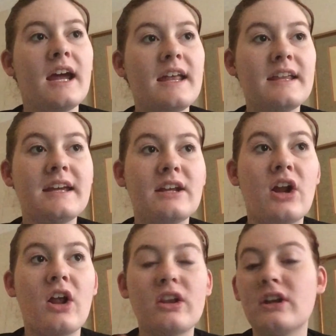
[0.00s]
And then
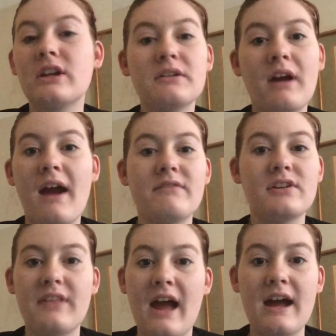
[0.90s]
literally right
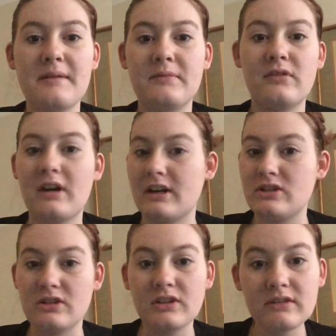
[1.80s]
after that, before I could
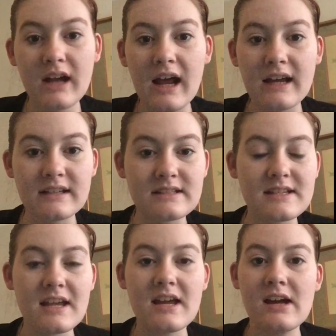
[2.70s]
show you
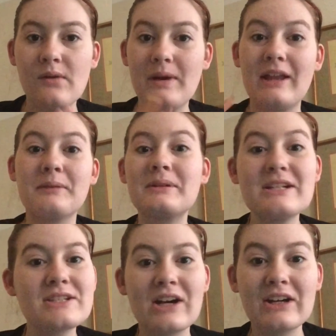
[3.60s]
guys, we had the
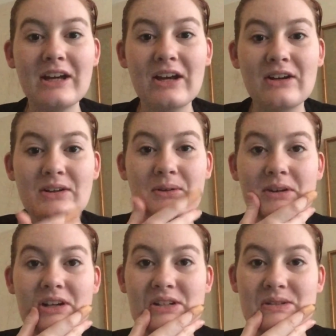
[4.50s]
police knocking at our
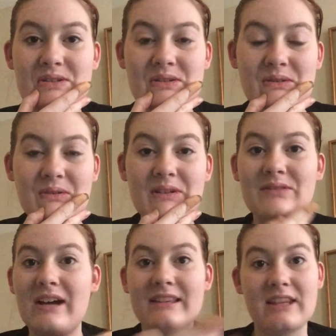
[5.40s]
door due to the
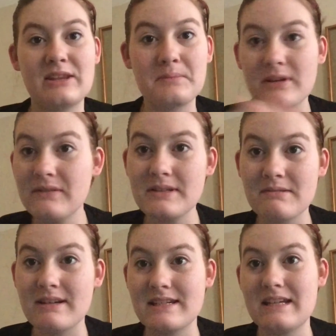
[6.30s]
fact that the previous
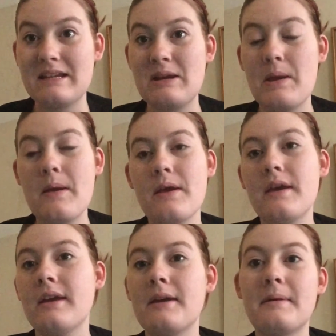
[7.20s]
resident,
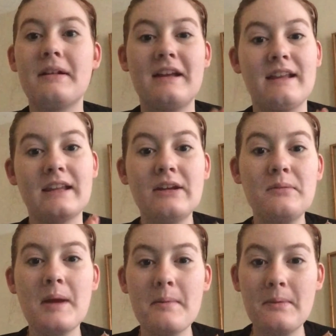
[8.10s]
he apparently had legal
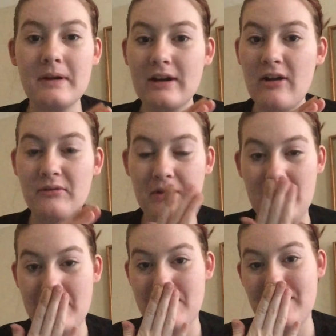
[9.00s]
paperwork out for
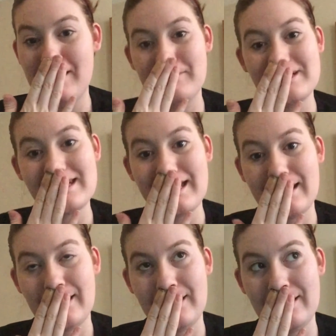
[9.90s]
him. And I was
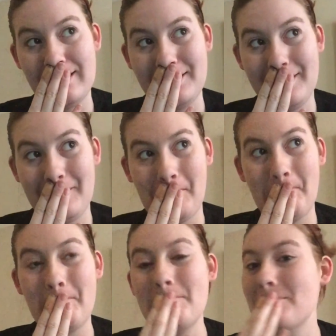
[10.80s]
like,
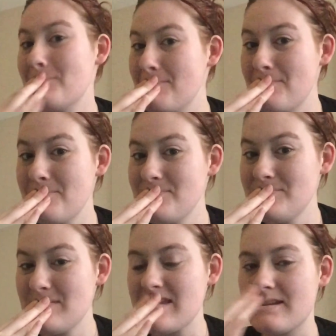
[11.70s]

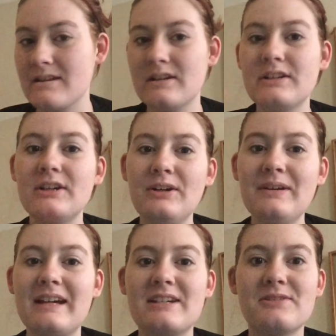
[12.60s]
mm, okay.